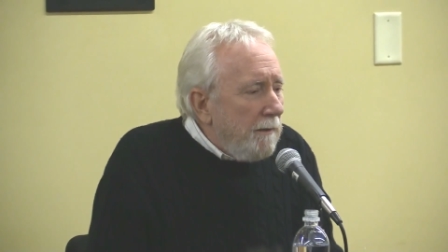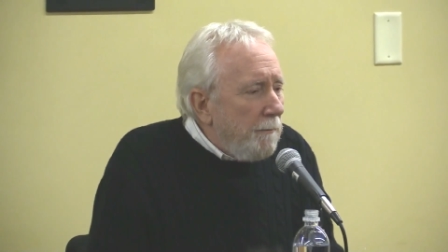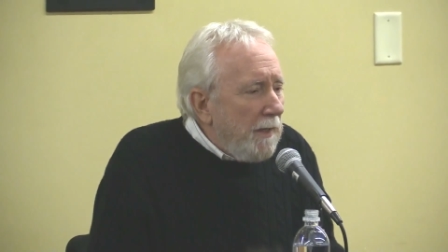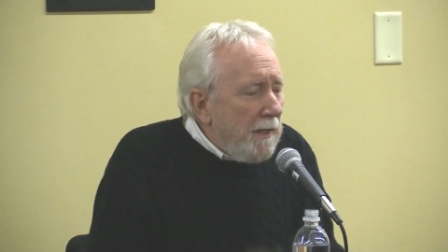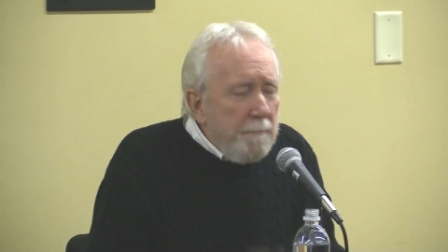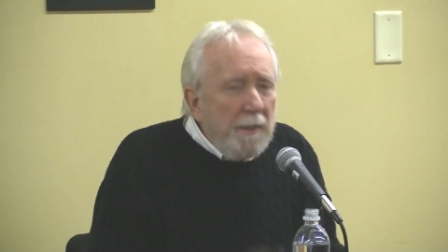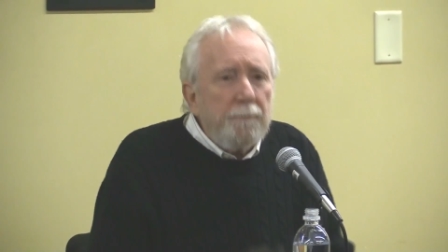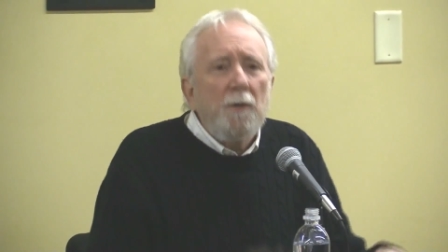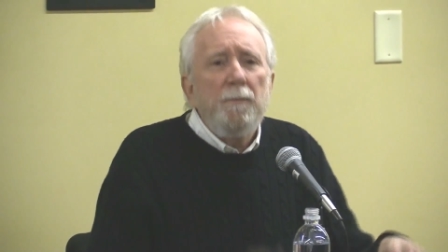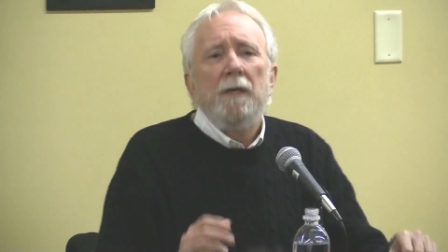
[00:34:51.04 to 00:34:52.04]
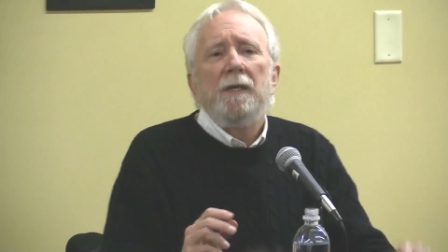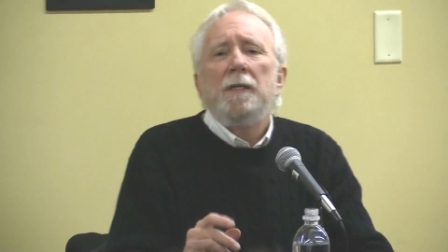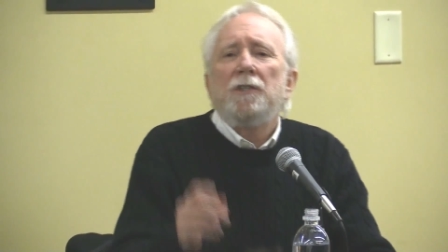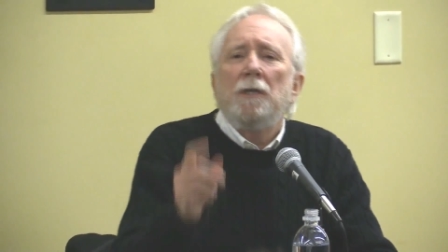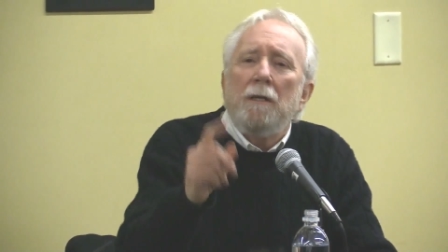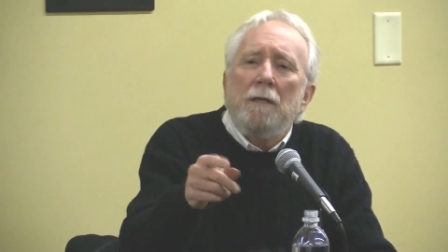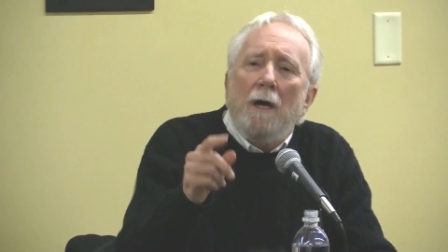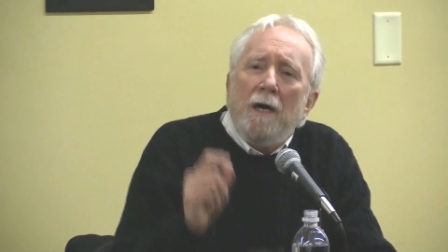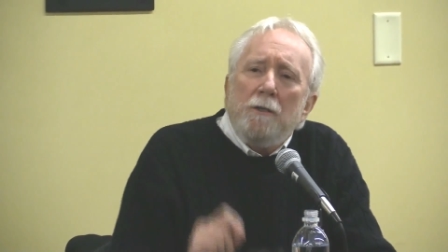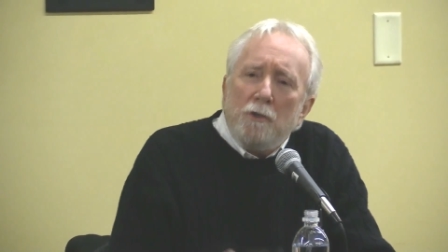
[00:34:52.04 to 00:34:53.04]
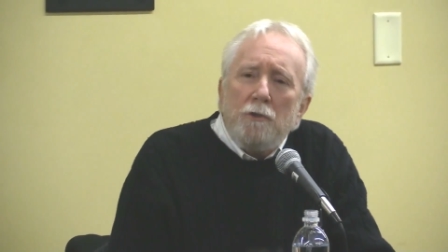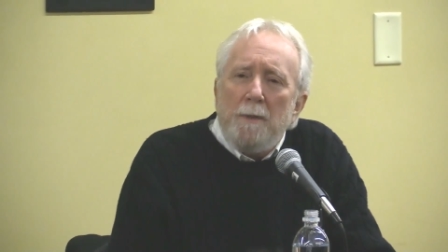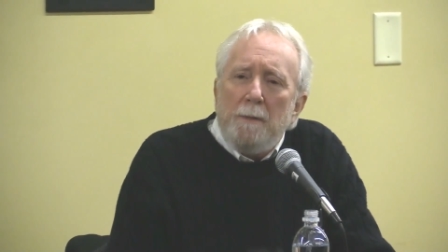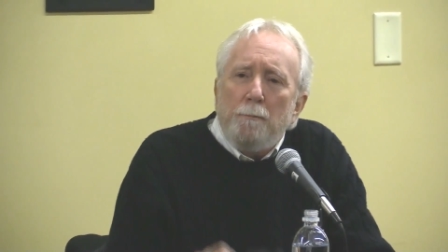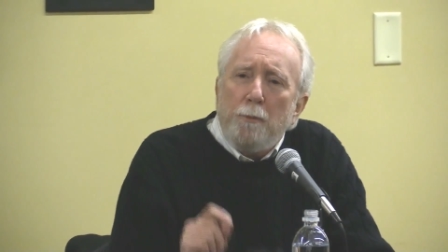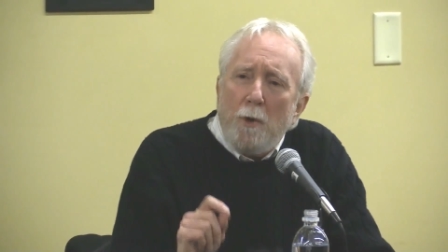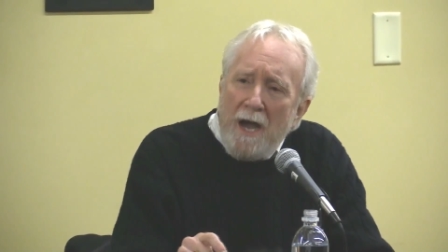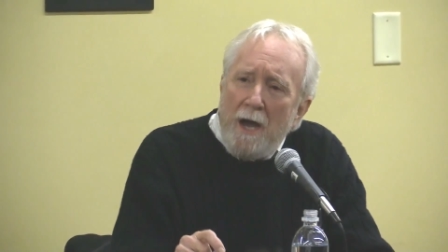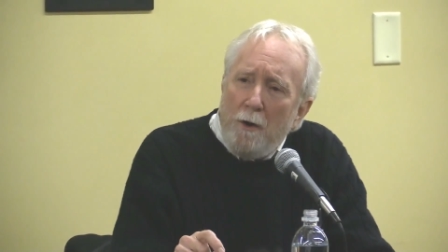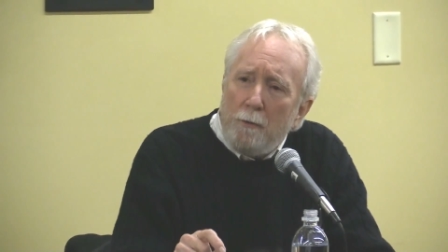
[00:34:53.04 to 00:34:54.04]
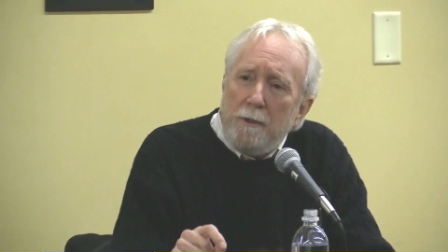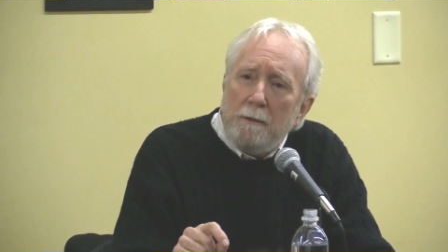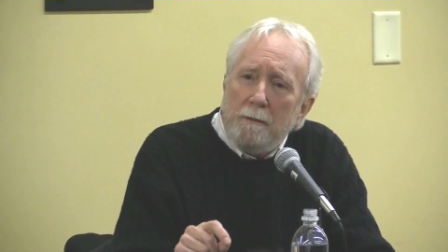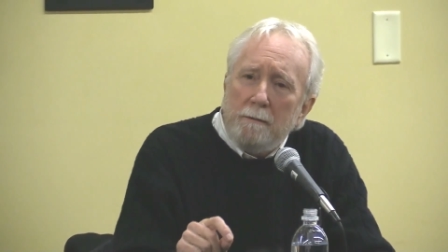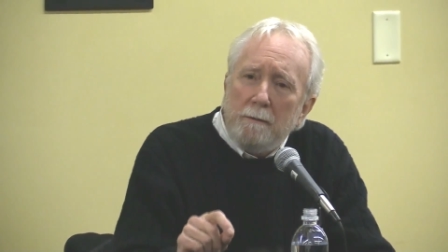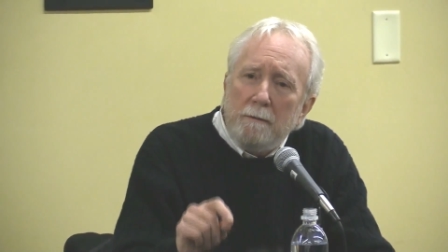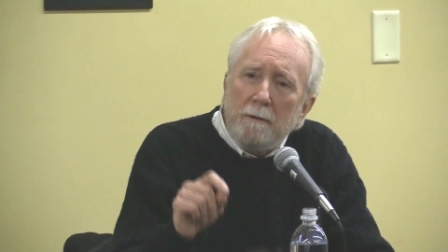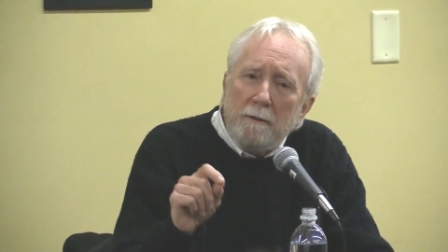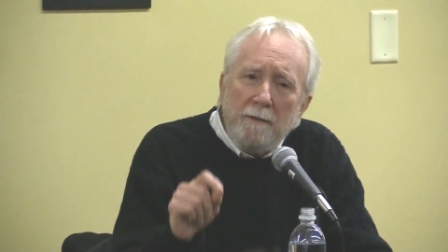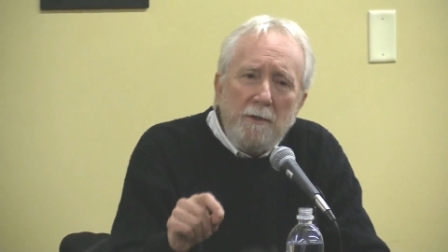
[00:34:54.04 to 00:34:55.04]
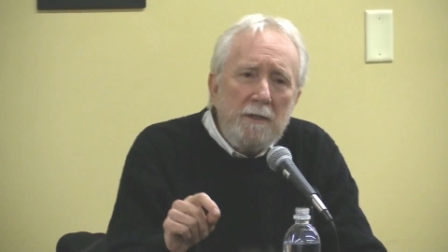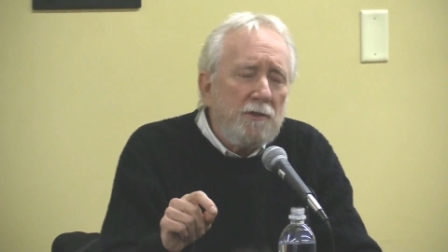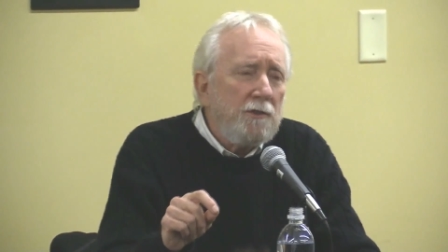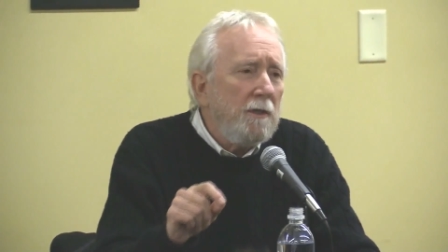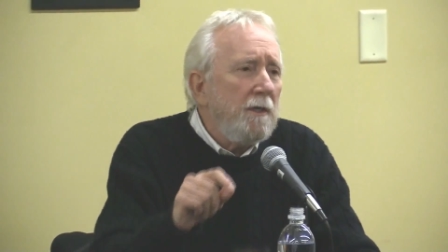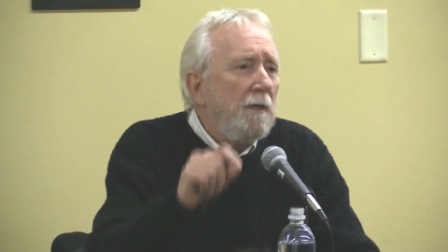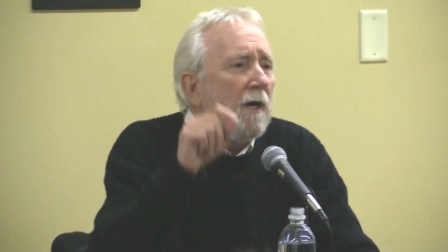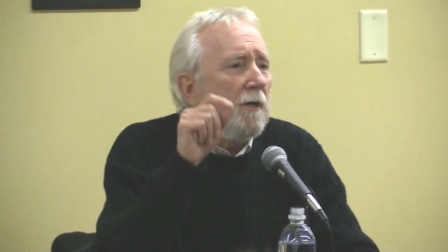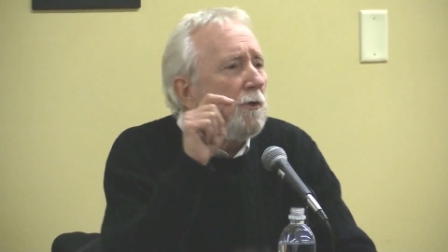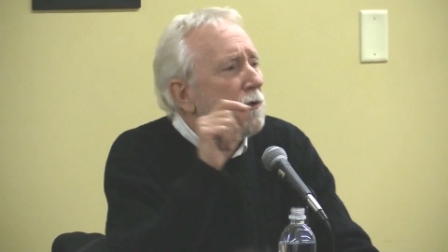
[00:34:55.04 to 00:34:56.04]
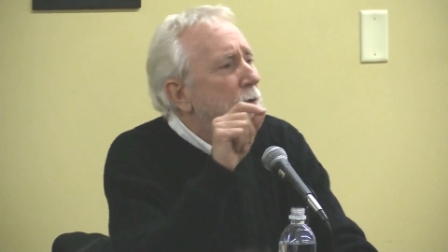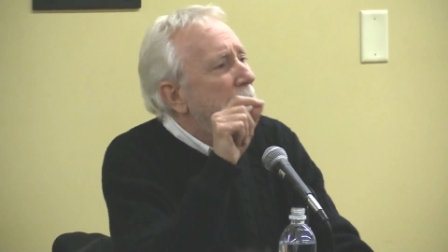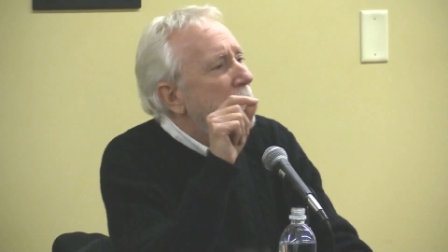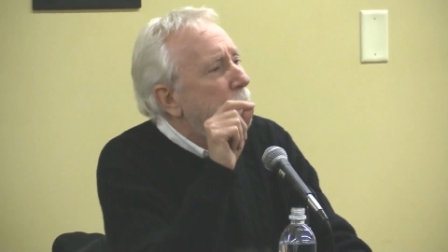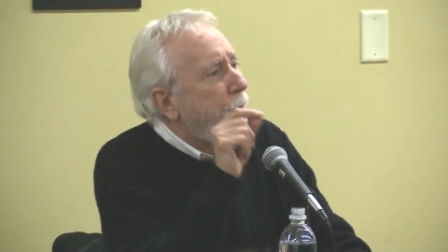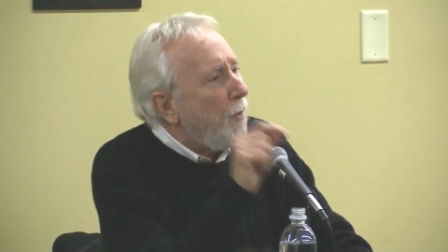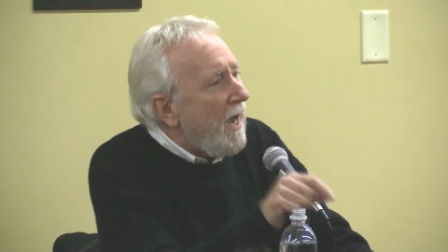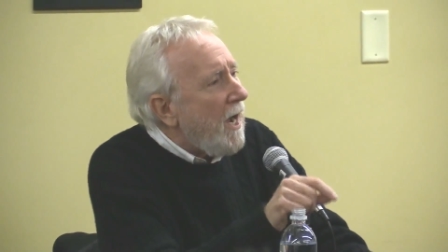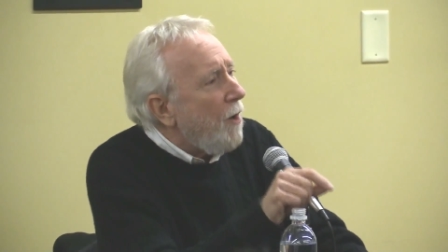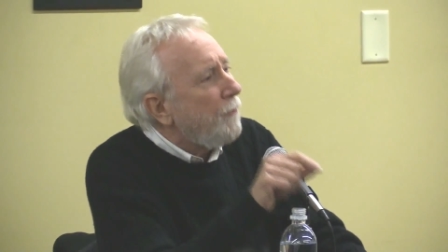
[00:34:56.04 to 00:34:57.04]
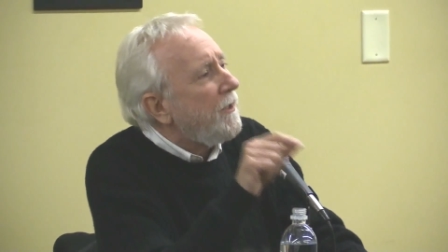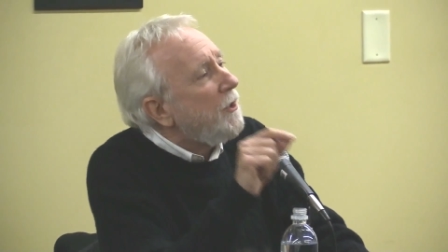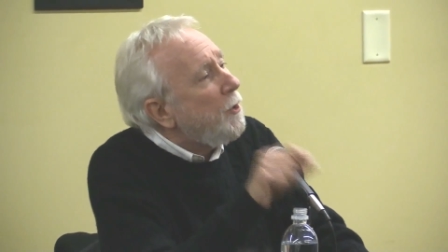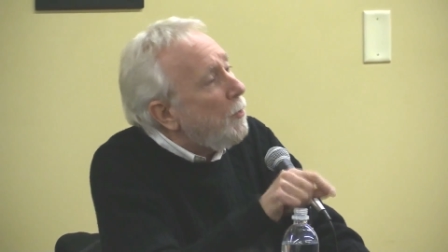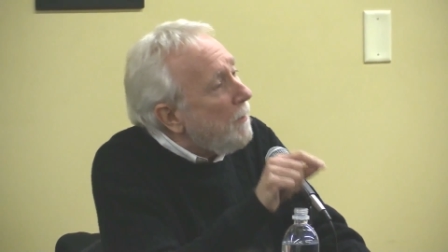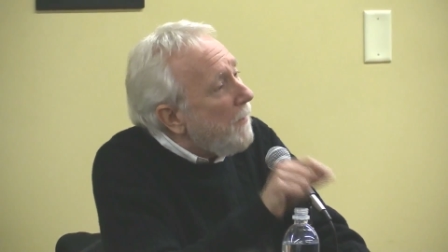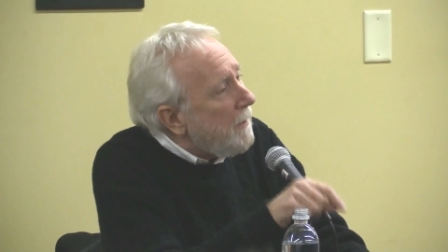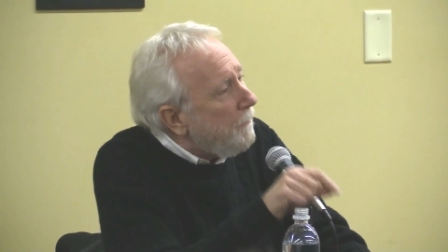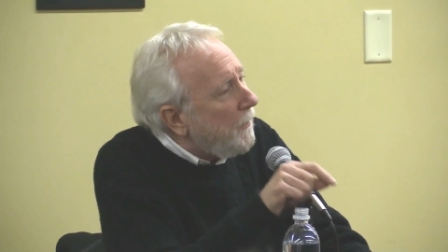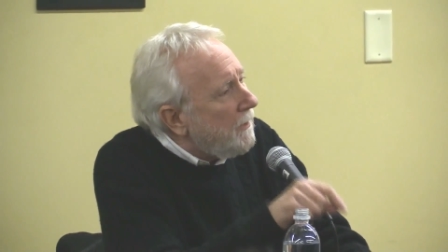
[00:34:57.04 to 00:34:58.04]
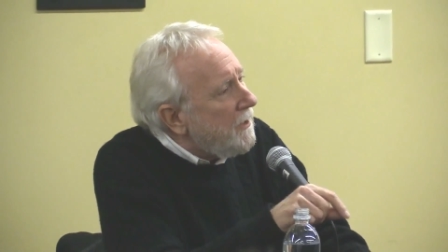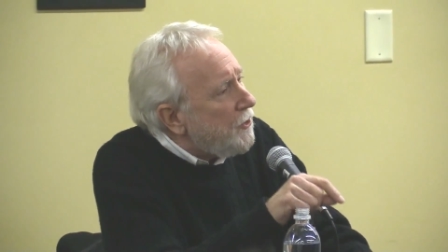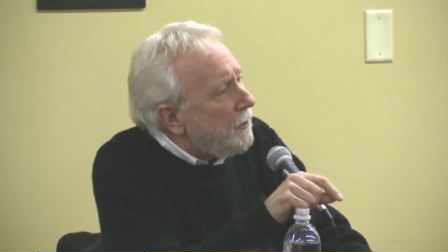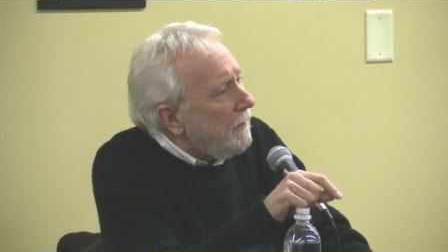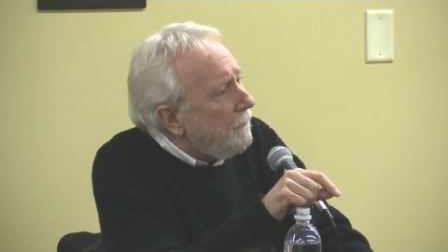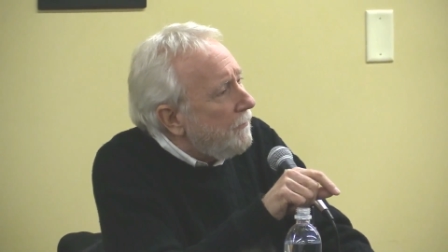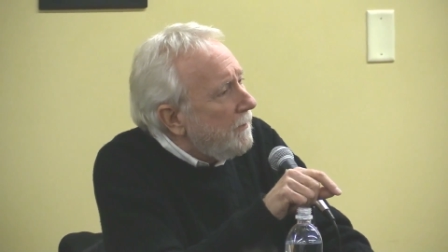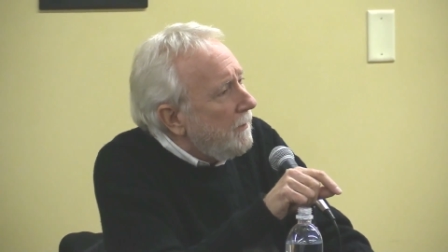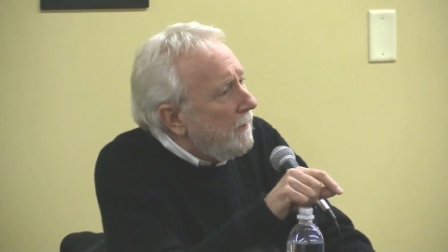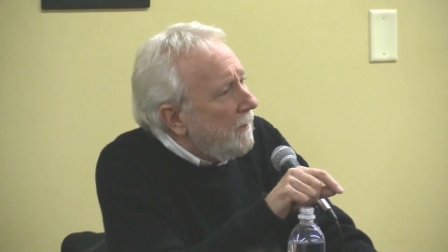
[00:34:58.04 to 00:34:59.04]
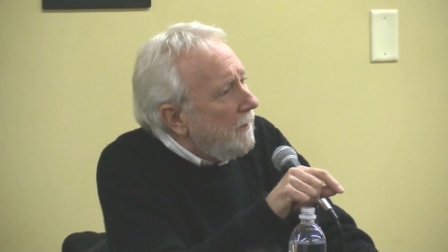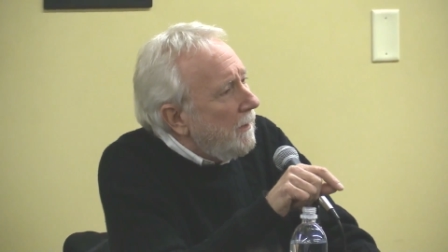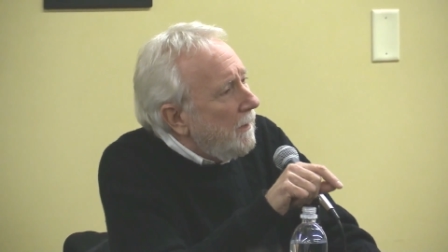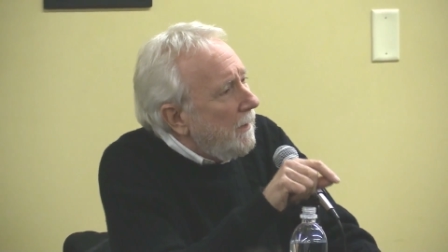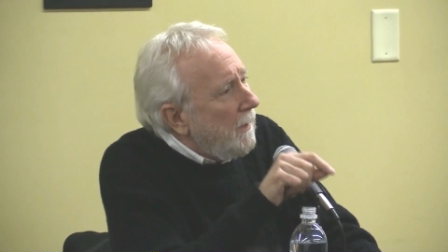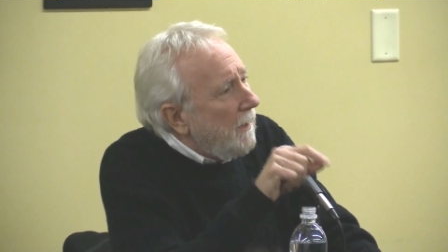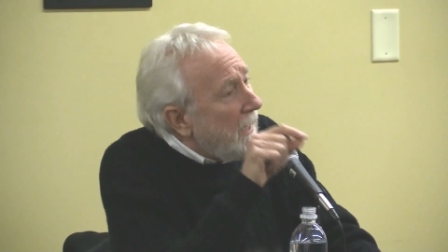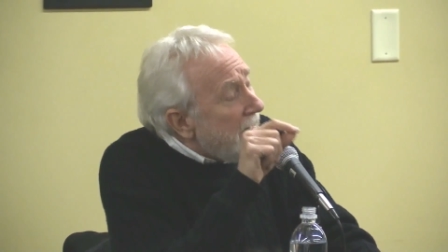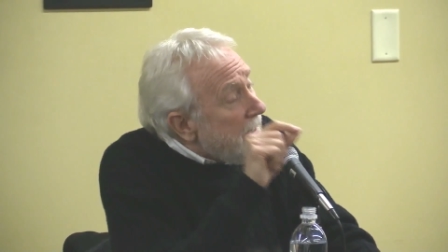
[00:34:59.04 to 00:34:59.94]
But he came up to me and he said, I used to be proud to live in this city. I used to be proud that you were my police chief. And I